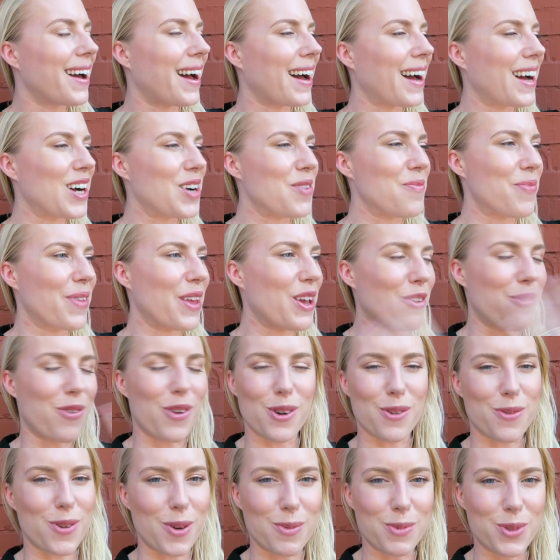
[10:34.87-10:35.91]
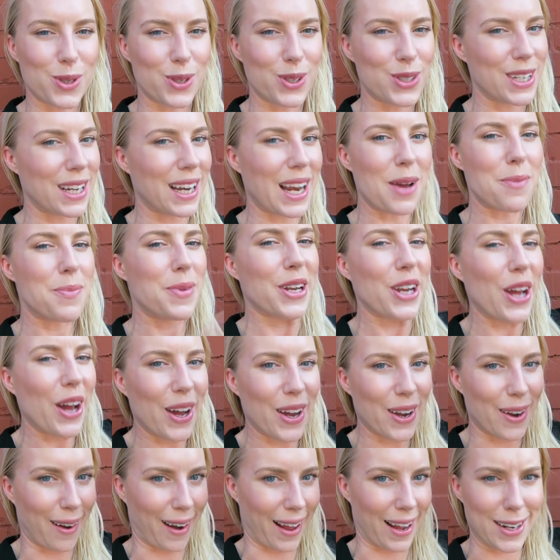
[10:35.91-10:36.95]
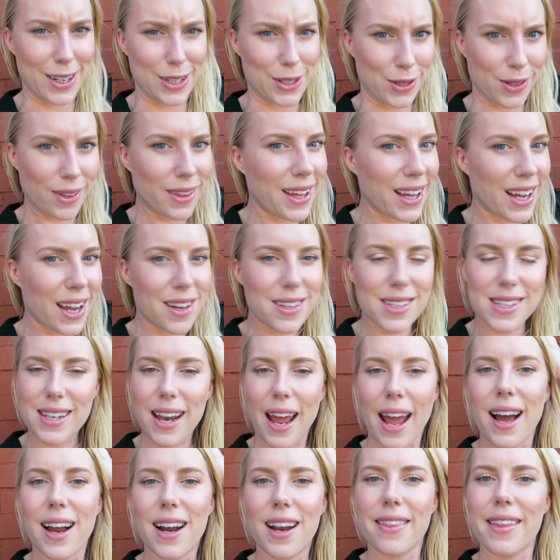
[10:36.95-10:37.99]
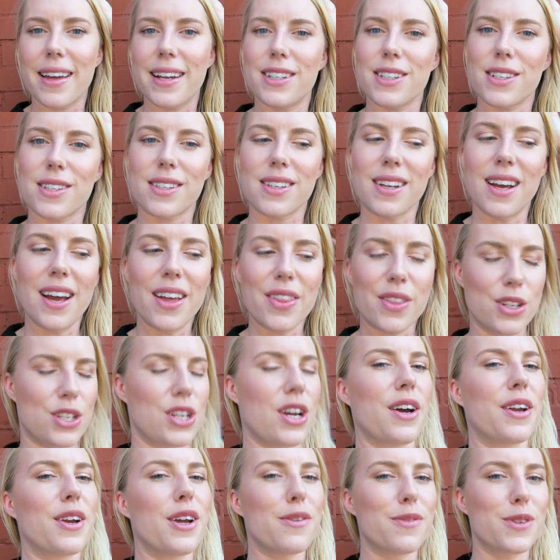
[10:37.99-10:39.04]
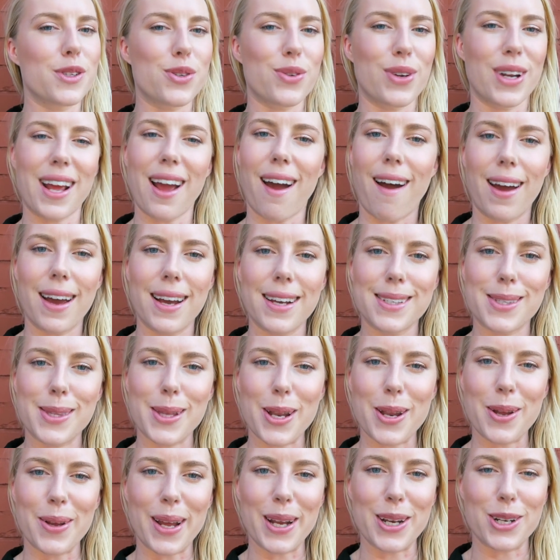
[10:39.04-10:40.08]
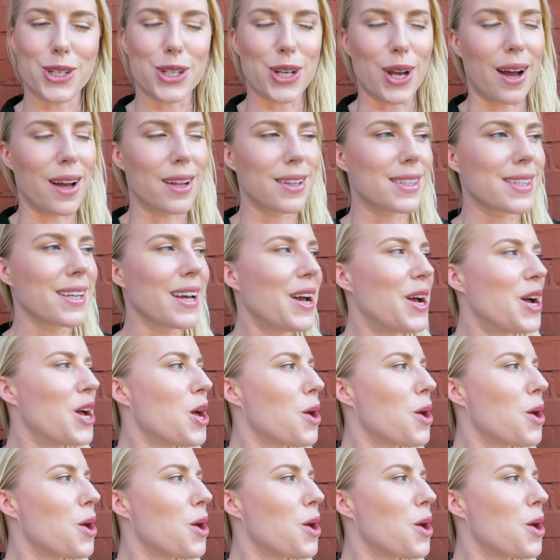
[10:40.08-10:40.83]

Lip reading: If you're from Georgia, let me know, like, do they go stale? Are they just, the turnover's really high so they don't get a chance?